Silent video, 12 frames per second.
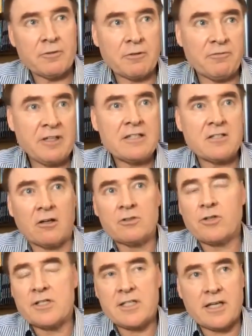fees on
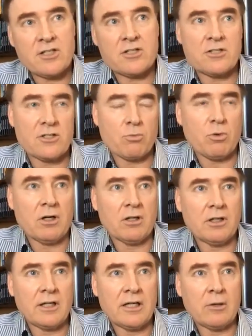transactions as
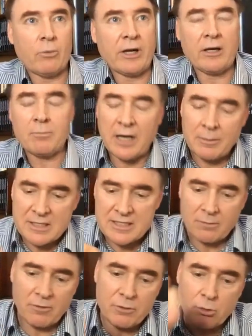well, where maybe
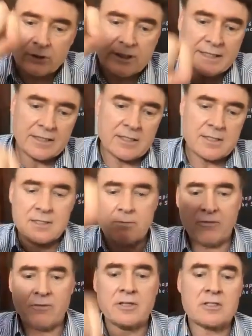some of your data and some
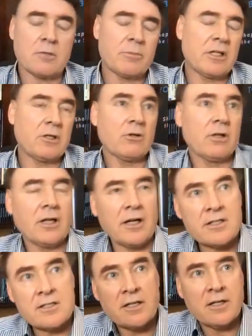of the things are being
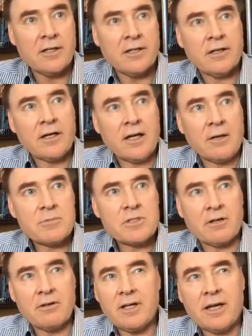utilized.
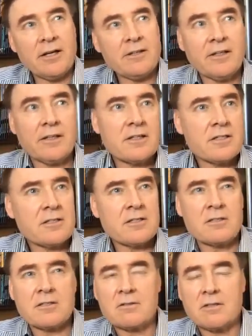So I think
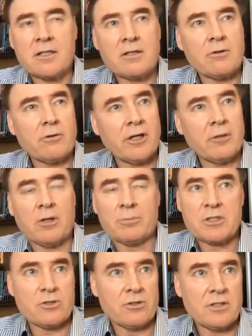it's incredible
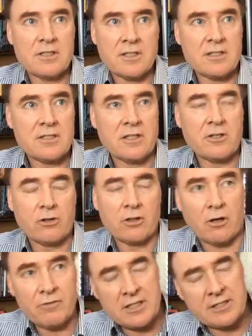opportunities, and you can
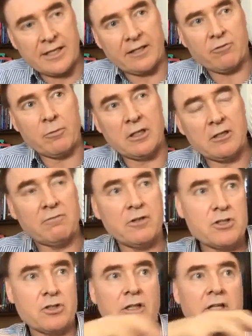obviously take it from
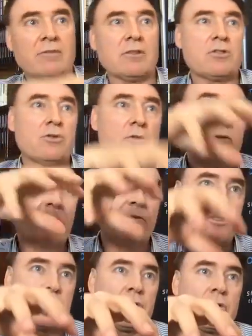individual level to
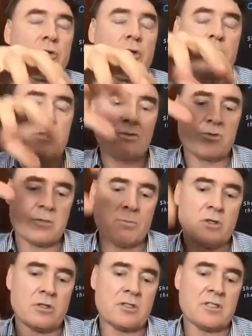virtual groups to
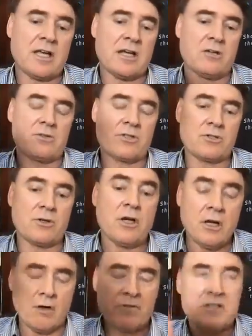smart towns to
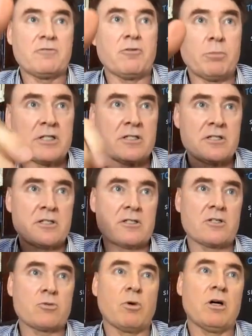obviously for businesses
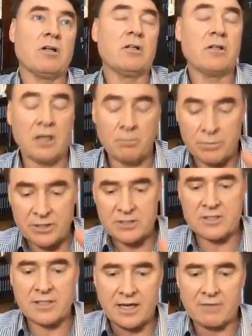as well. A
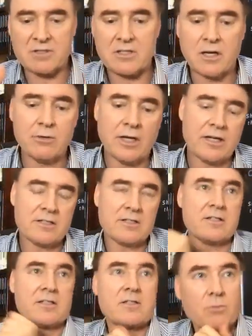business can have its own AI
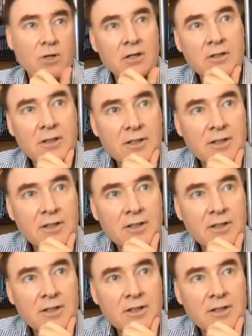system as well.